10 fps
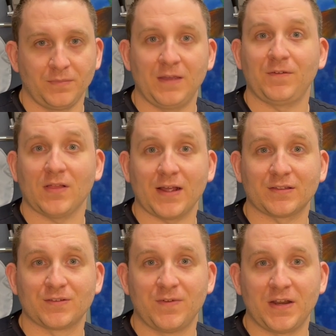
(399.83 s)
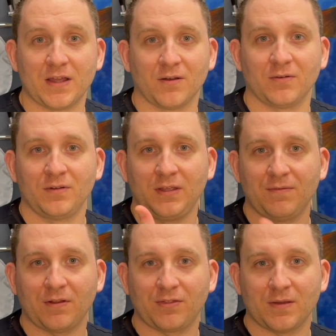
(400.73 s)
If you like this video, give
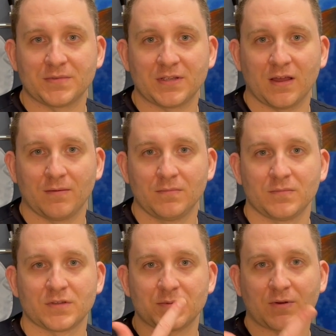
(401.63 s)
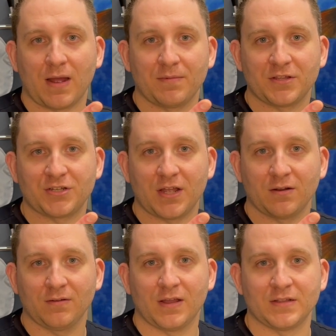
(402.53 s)
it a thumbs up, subscribe to the
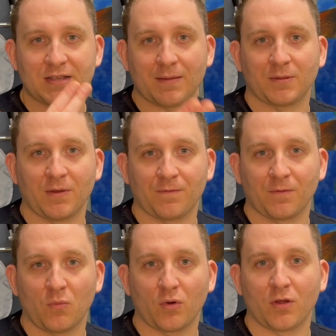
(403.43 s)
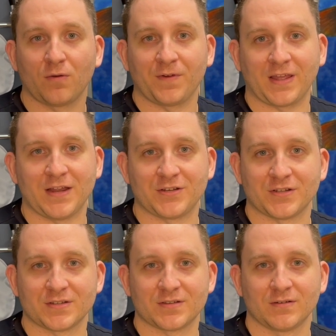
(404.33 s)
channel, and tap the bell for more notifications.
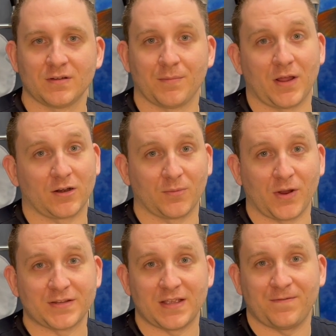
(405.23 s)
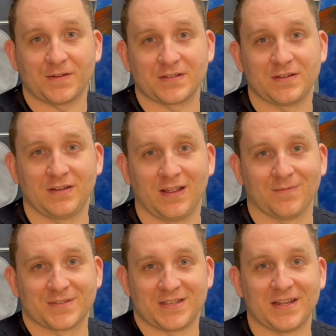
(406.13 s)
I'm Dr. Bryce Heffington, and
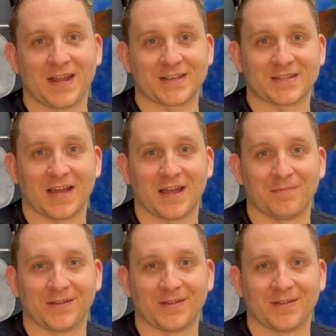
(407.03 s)
we'll see you next time.